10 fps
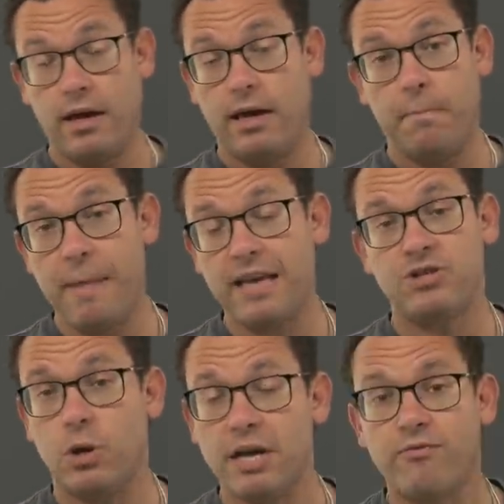It
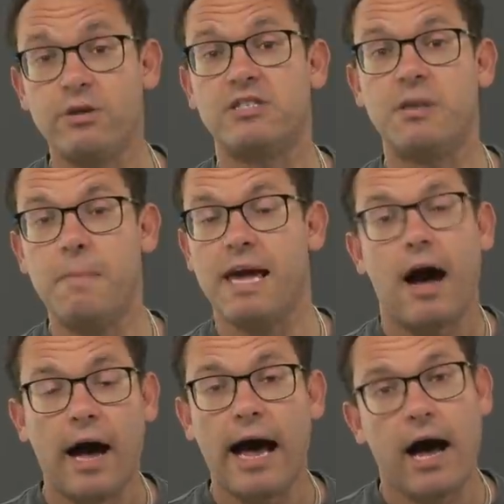makes no difference to me.
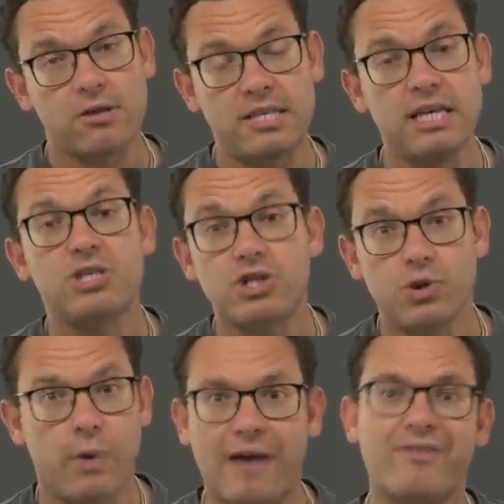I'll teach
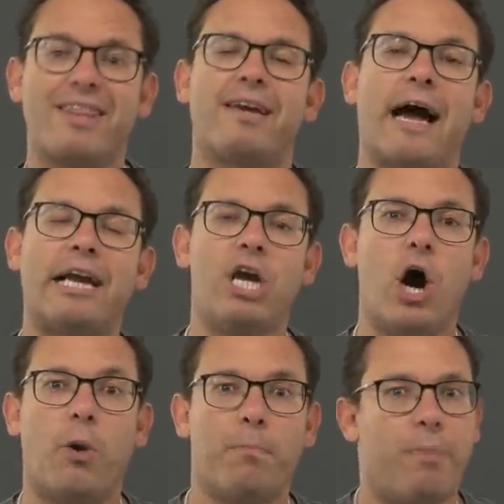you everything I
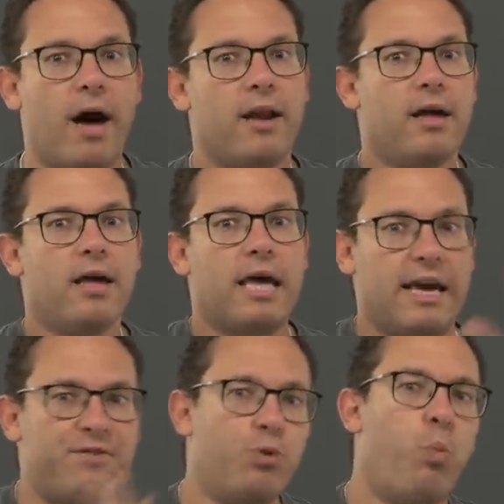know, but
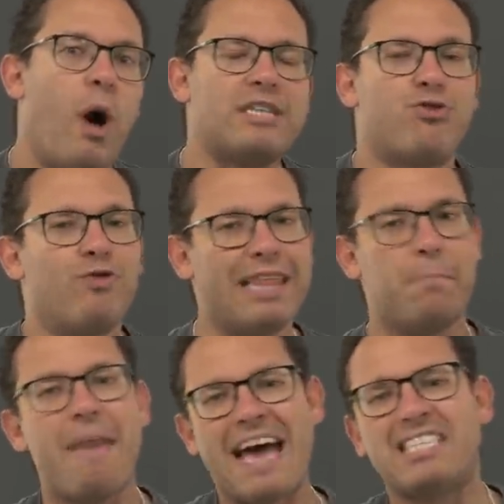if you want to really
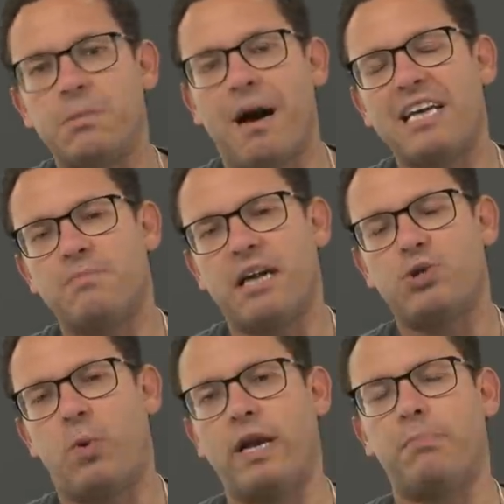maximize my
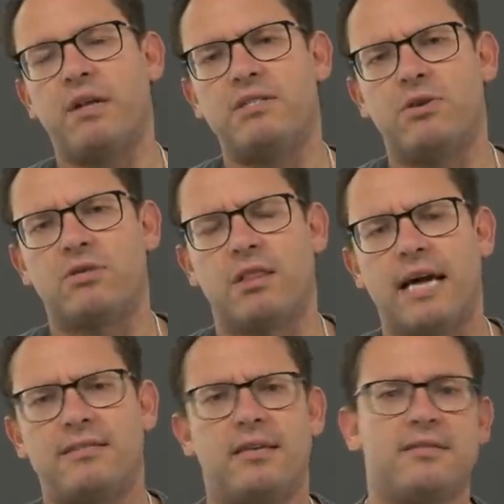20+ years of
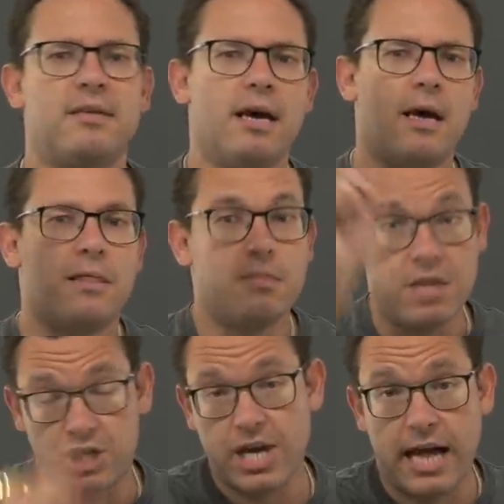lessons,
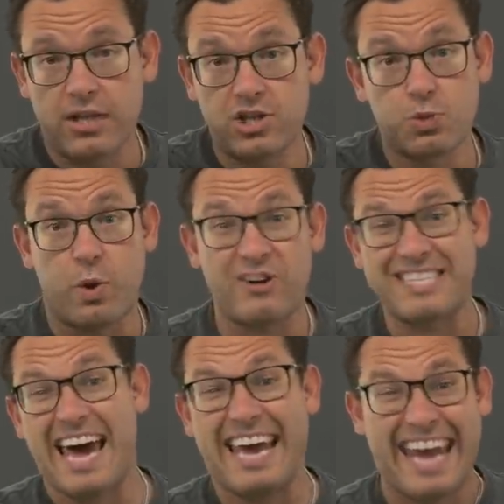the challenge is where
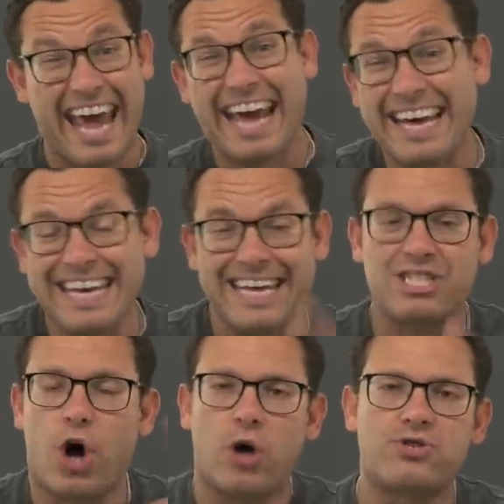it's at. And
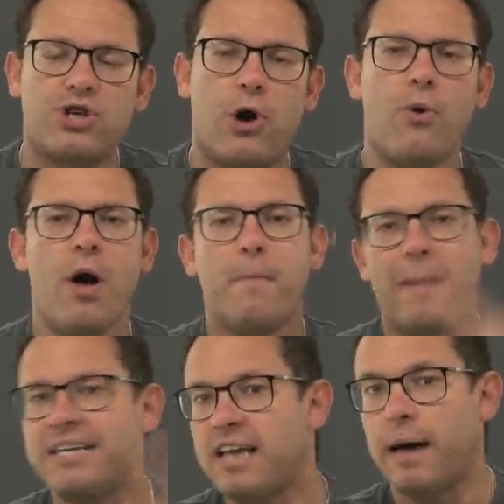it's also
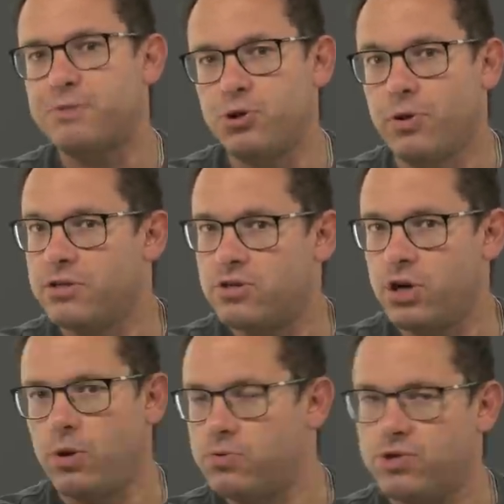my top students
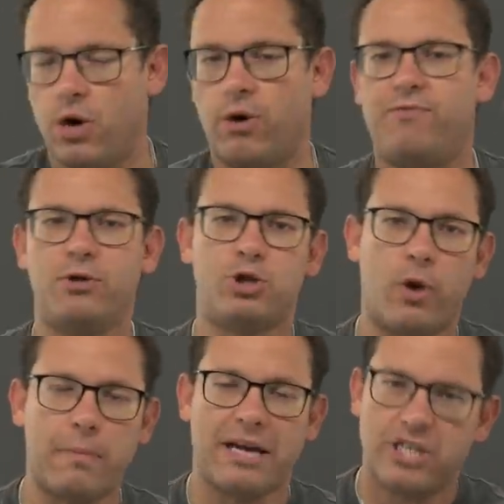too. So if you
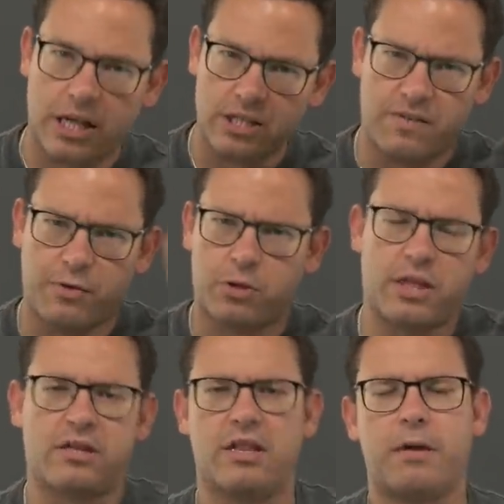join my challenge, if you
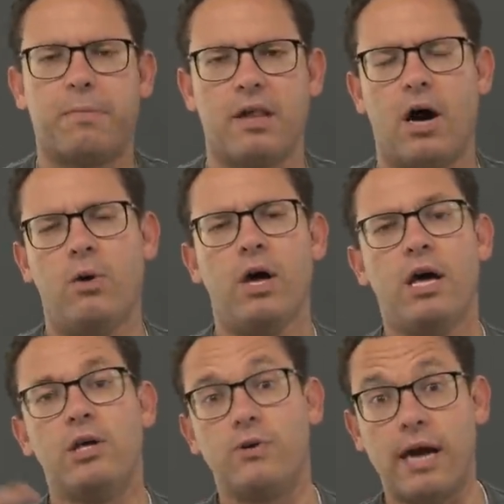click the link below,
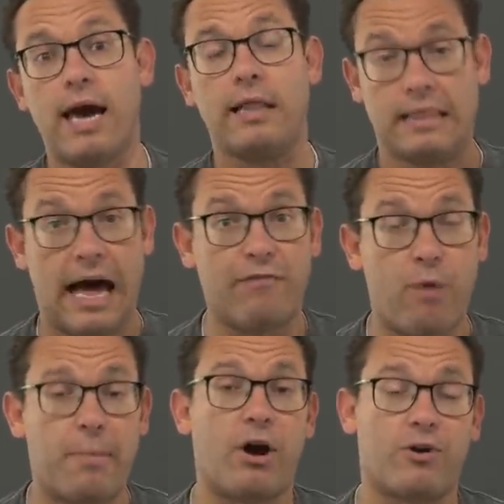you get live
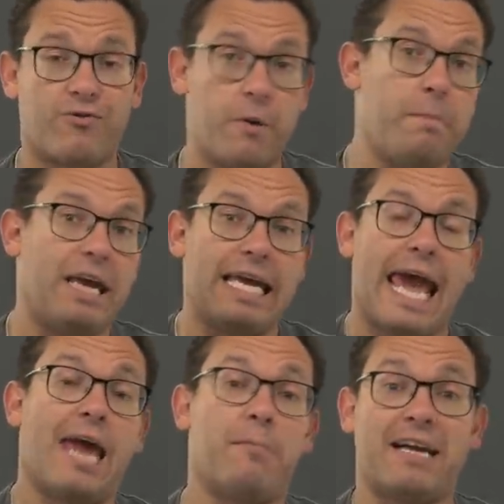webinars from me
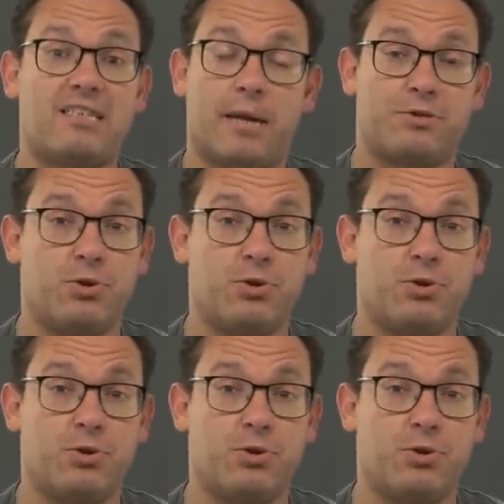and my top